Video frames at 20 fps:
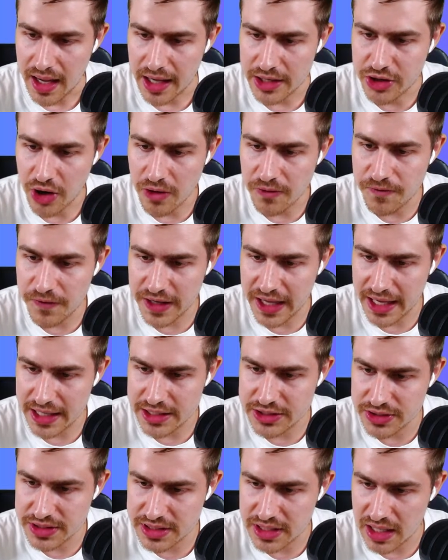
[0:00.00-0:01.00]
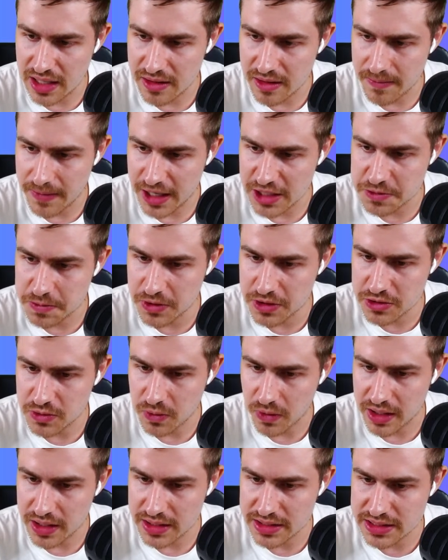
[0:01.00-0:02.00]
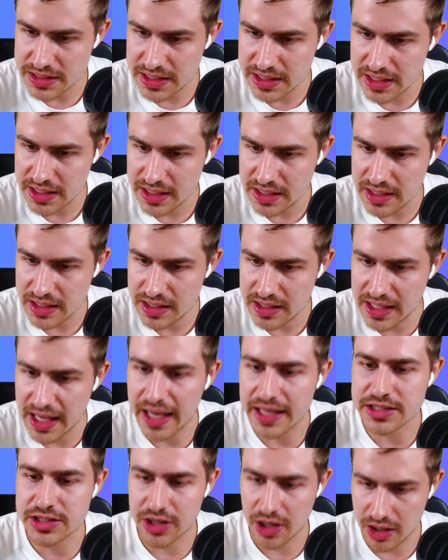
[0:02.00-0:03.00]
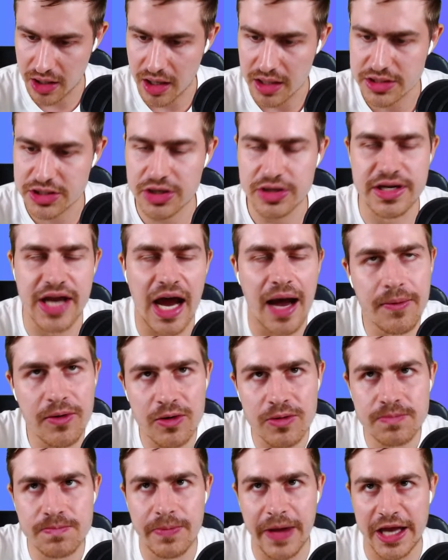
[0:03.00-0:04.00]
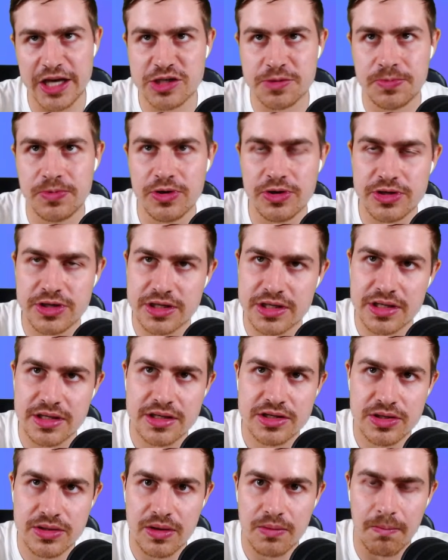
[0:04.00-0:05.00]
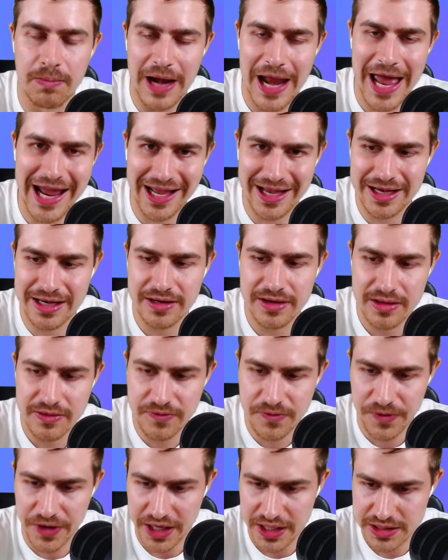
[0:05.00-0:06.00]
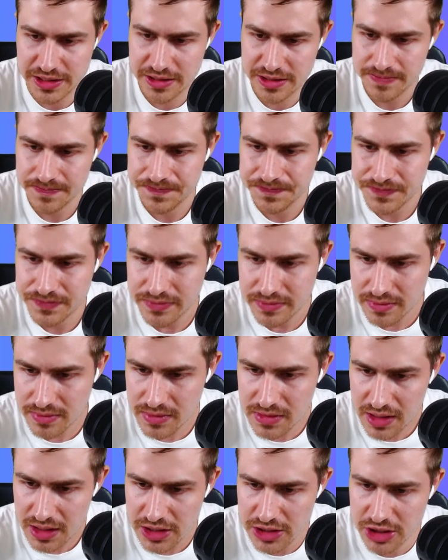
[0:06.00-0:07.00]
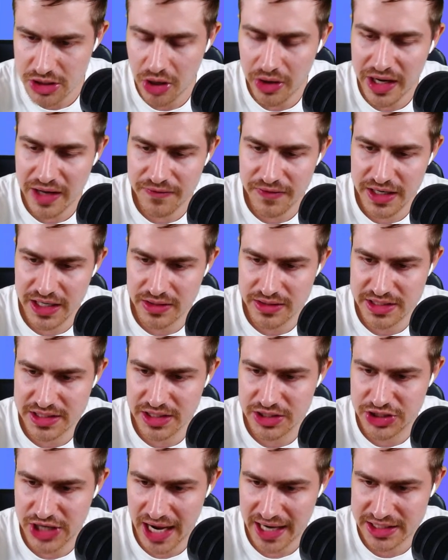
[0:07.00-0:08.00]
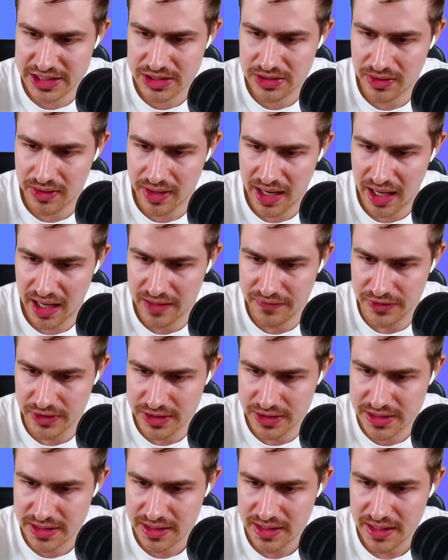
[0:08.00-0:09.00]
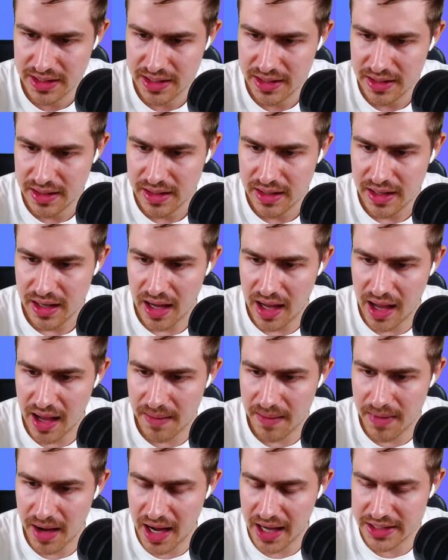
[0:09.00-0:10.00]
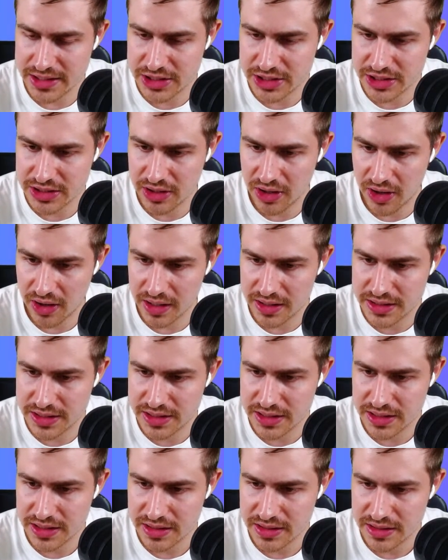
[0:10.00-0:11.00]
Don't forget, you still have the bench boost. Want to see? Yes, yeah. So double bench boost, blank, free it. Start Evan Nielsen, Jackson, or Kluivert. I'd start